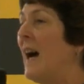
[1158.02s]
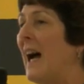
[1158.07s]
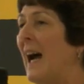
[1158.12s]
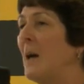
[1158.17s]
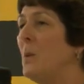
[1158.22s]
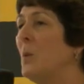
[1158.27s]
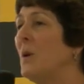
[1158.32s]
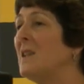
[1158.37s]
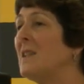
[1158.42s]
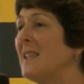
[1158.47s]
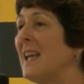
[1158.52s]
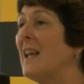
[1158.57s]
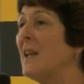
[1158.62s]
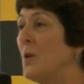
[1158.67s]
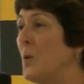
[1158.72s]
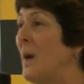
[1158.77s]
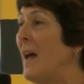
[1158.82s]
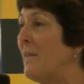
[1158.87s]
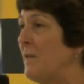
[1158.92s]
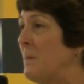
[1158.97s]
I will tell
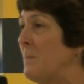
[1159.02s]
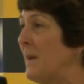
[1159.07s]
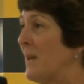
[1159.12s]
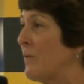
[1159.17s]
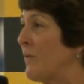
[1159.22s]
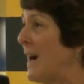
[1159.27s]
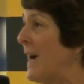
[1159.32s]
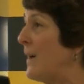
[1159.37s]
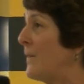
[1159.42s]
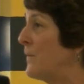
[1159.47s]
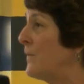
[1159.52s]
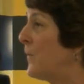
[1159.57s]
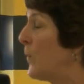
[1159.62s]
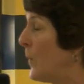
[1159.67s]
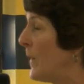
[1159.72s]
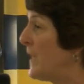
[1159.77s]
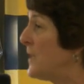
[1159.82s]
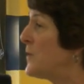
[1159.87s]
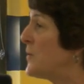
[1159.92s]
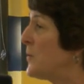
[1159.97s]
you, having been around
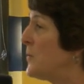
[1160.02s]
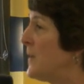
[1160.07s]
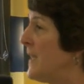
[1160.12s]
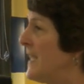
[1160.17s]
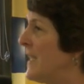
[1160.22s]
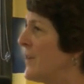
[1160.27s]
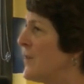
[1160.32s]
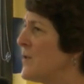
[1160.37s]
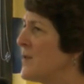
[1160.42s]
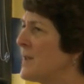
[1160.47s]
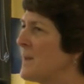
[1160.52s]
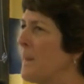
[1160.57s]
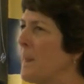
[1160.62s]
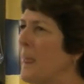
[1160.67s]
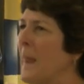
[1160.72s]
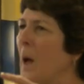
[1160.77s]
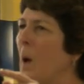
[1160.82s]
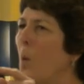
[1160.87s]
42 years,